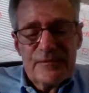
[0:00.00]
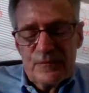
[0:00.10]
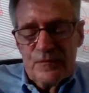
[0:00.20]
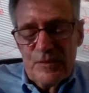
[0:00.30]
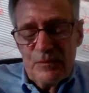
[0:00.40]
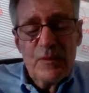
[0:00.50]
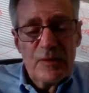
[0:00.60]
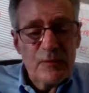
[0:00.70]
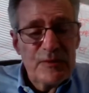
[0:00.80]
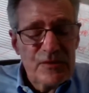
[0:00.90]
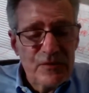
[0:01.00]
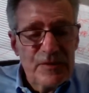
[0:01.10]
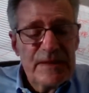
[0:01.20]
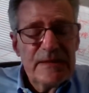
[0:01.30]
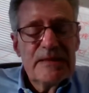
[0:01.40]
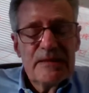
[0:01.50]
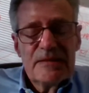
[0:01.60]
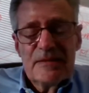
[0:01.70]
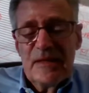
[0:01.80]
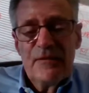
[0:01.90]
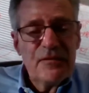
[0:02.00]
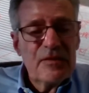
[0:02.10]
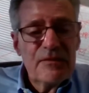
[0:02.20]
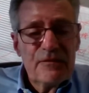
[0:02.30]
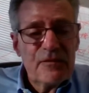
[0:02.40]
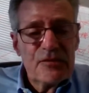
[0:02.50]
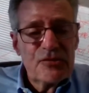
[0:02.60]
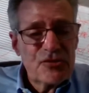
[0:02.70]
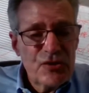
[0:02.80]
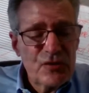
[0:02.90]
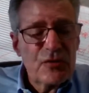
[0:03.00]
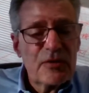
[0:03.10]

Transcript: with what we're doing, and definitely very secure.